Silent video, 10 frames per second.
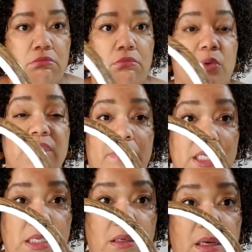was
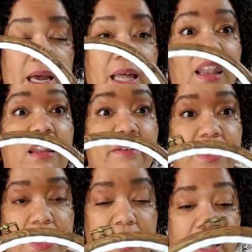amazing. I loved
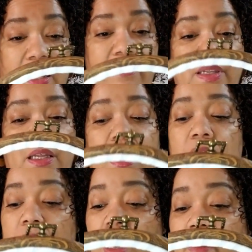it.
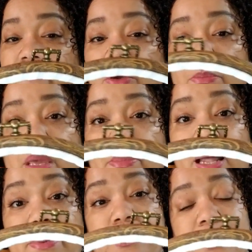A few people, I
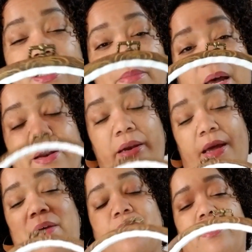posted about it
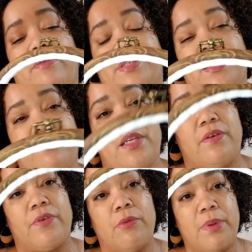after I received it. A
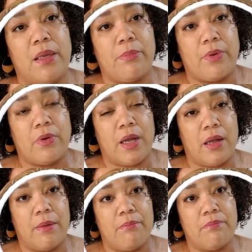few people
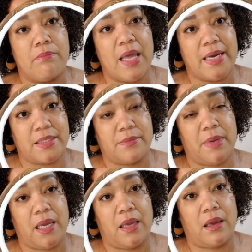asked
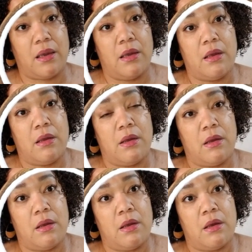me
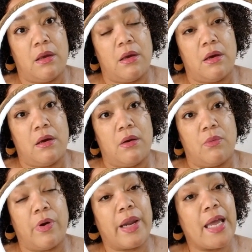
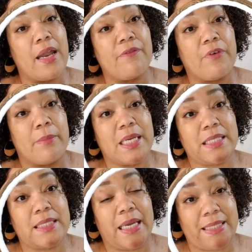where I got it from, and I
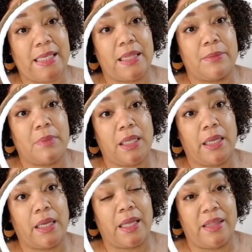sent them the
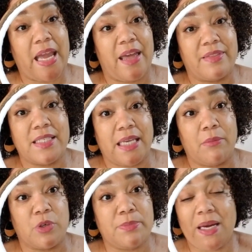link, and they had the same
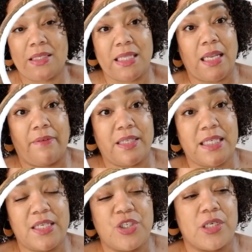response. They love the
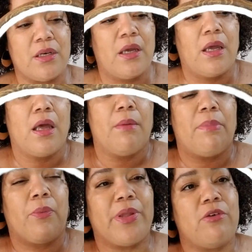tension.
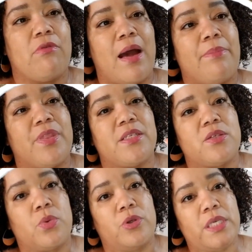But when you wrap this
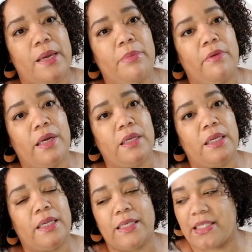twill tape around
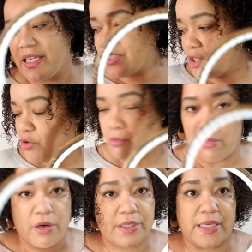it, it takes the hoop
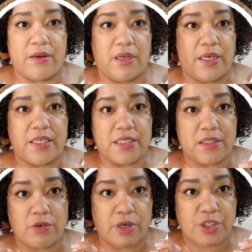marks out and
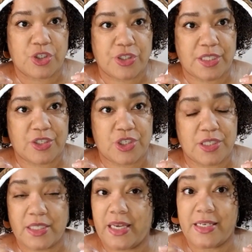doesn't crush your stitches. It